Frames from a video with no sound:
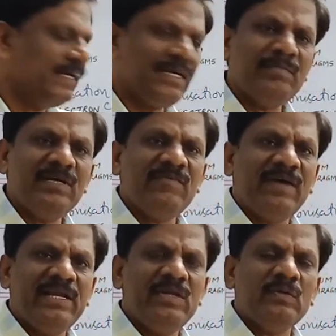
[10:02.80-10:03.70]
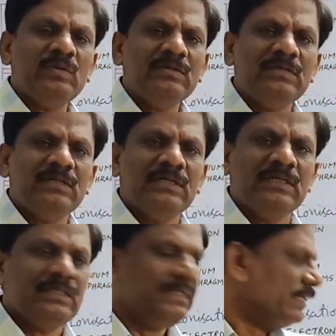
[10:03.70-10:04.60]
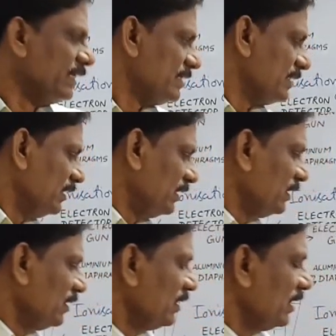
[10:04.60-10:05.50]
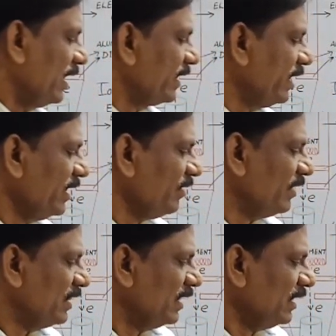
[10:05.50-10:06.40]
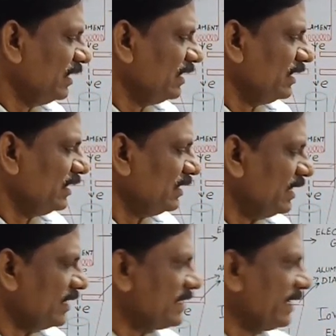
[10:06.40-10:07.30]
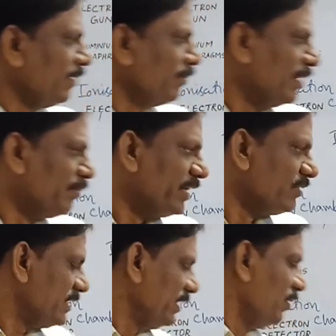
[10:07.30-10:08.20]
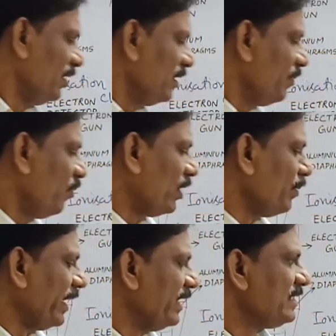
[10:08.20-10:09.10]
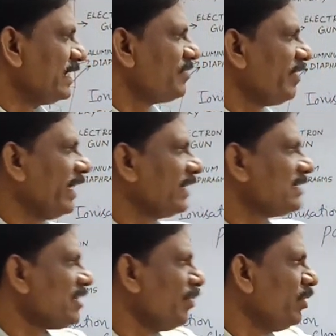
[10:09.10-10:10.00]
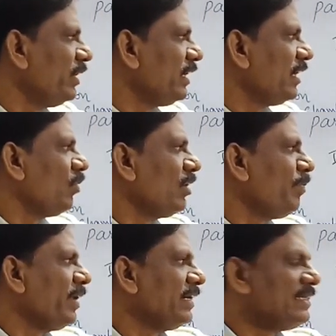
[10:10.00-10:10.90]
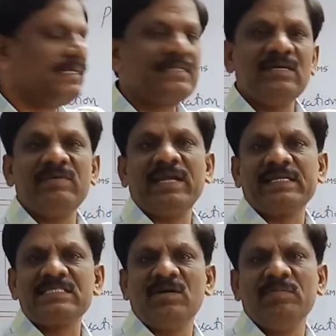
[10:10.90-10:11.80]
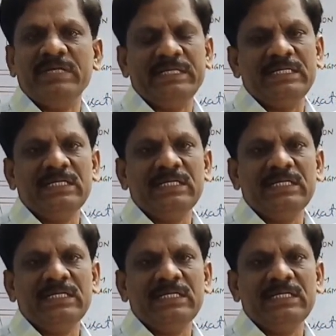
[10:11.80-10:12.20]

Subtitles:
determined value, it is agreeing with the same number, you see, 1.65 angstrom unit and 1.67 angstrom unit.